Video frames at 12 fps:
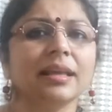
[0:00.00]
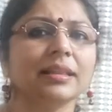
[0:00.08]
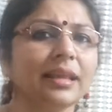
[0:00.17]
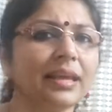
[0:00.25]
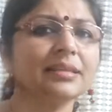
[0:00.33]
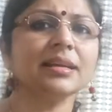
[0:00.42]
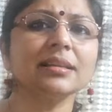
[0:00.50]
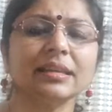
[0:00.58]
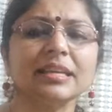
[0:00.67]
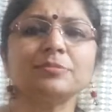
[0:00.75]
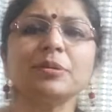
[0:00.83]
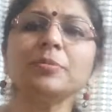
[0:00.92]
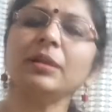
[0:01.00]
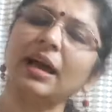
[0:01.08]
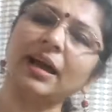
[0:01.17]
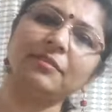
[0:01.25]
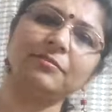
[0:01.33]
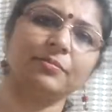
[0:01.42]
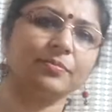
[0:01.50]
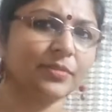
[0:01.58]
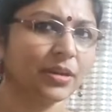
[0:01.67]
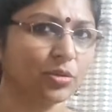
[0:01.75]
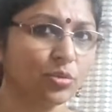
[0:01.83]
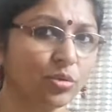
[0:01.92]
These people have
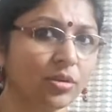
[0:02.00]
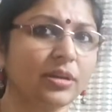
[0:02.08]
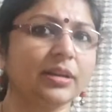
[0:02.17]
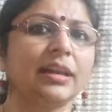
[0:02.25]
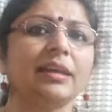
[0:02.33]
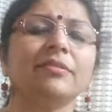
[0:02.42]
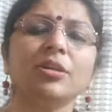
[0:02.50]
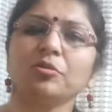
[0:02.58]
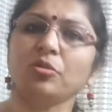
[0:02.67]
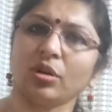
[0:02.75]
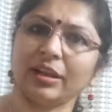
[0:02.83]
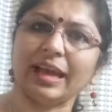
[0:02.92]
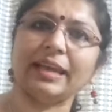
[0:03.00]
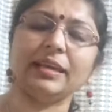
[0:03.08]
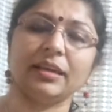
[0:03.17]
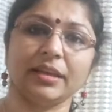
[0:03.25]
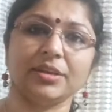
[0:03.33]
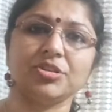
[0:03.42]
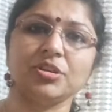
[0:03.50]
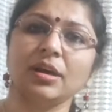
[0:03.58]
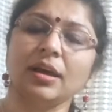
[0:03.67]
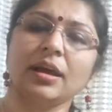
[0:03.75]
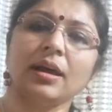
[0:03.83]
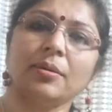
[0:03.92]
a good level of organic reach,
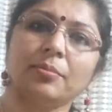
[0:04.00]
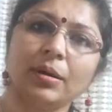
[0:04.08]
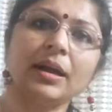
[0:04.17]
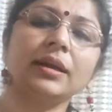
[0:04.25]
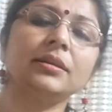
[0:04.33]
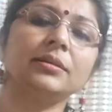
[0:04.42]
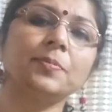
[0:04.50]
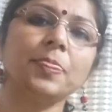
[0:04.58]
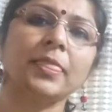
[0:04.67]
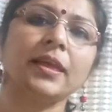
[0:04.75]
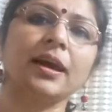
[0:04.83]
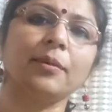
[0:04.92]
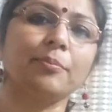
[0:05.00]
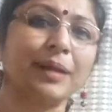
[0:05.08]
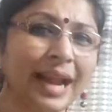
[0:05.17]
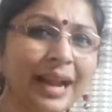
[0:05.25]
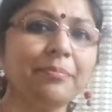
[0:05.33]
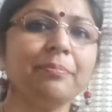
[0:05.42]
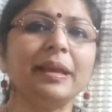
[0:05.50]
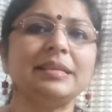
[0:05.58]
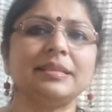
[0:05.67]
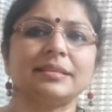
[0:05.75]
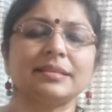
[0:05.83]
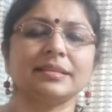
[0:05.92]
but brand
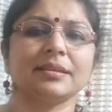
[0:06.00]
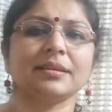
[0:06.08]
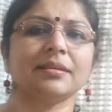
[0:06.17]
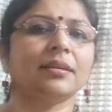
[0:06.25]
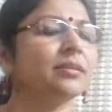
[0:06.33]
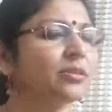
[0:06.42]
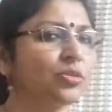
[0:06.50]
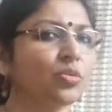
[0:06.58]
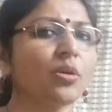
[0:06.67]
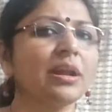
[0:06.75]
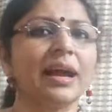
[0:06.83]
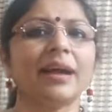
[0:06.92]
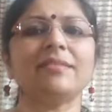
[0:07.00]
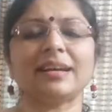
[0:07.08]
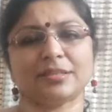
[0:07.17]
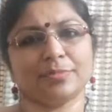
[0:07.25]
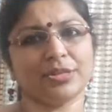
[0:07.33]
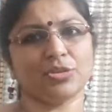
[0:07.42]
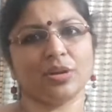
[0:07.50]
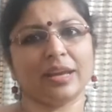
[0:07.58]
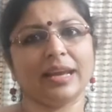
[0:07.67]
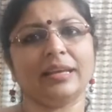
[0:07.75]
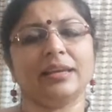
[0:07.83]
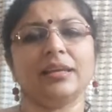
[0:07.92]
pages don't have as much
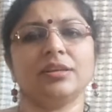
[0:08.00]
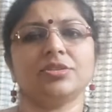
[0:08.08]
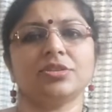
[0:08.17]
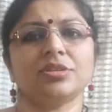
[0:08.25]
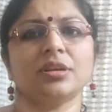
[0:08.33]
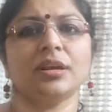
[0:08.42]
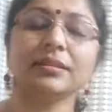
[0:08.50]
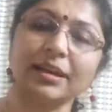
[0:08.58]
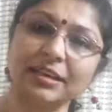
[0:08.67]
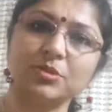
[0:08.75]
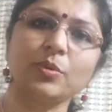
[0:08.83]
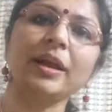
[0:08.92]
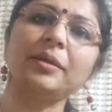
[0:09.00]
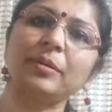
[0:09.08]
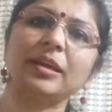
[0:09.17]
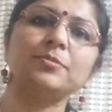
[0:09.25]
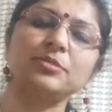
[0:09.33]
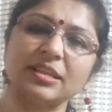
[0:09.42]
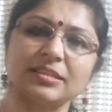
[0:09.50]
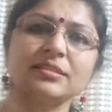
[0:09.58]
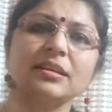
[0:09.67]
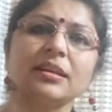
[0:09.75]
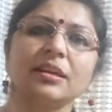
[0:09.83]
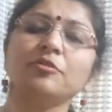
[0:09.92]
organic reach. That is why it becomes
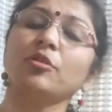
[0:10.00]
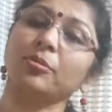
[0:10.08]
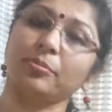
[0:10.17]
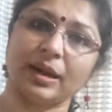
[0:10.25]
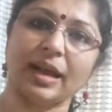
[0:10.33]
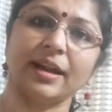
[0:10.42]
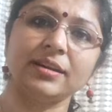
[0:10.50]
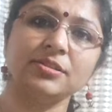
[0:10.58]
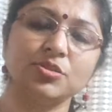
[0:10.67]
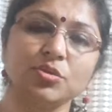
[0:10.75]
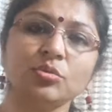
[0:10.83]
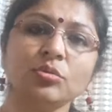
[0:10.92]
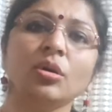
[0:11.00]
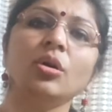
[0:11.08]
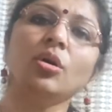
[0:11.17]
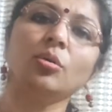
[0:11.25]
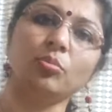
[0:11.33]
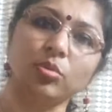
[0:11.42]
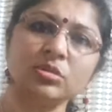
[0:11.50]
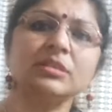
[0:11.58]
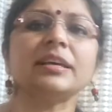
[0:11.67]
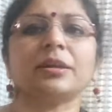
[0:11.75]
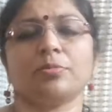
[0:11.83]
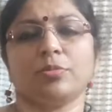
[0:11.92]
necessary for brands to boost
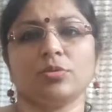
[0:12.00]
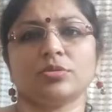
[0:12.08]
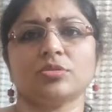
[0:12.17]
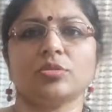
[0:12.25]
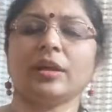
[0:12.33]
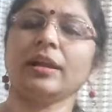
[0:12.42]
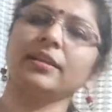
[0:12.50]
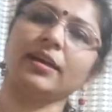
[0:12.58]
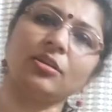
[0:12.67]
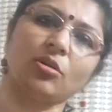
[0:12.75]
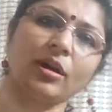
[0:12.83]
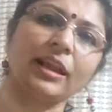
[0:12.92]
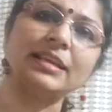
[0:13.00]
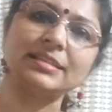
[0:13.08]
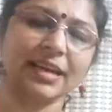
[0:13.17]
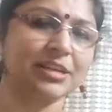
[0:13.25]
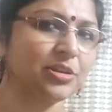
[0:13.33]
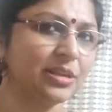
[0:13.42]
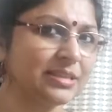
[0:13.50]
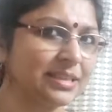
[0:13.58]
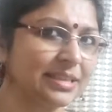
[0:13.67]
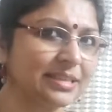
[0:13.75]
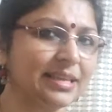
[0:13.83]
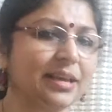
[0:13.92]
their posts so that their audience actually
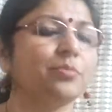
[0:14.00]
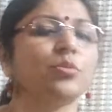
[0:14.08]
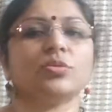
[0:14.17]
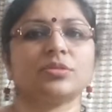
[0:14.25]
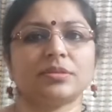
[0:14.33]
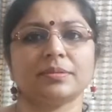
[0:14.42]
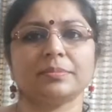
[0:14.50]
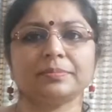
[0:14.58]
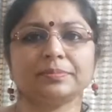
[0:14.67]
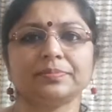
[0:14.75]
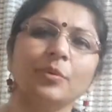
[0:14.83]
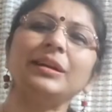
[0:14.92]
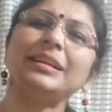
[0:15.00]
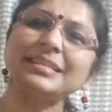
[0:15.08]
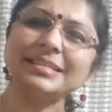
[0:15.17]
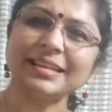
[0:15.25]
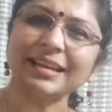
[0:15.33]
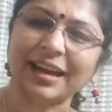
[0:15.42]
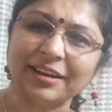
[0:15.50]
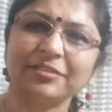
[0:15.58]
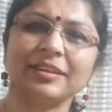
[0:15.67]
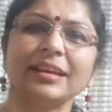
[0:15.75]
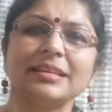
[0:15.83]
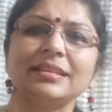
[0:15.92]
sees their posts. Well, digital
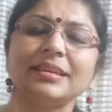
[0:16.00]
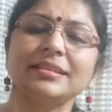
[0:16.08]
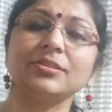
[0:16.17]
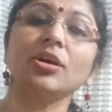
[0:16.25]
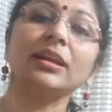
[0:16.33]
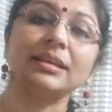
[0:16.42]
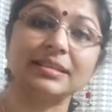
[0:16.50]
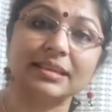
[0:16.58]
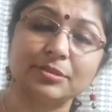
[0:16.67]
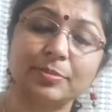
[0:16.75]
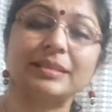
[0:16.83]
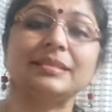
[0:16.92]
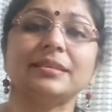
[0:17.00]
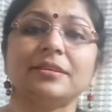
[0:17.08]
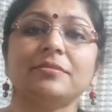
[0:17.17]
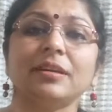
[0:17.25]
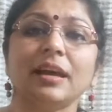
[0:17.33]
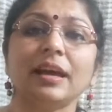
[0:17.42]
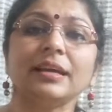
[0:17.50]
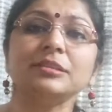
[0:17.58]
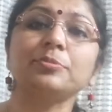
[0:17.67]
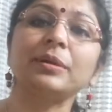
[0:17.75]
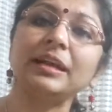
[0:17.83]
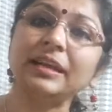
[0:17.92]
advertising is not as expensive as
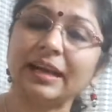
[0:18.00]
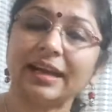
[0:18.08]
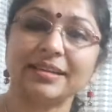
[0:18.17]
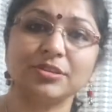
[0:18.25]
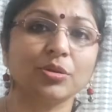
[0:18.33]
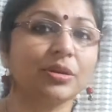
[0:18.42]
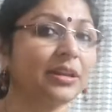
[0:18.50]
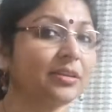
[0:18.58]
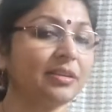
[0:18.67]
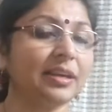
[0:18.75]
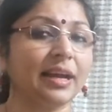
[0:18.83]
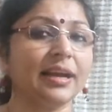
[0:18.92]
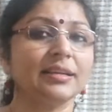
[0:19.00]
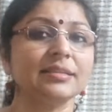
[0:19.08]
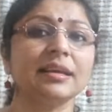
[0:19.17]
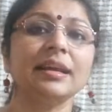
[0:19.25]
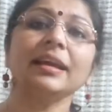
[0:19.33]
print ads or TV ads.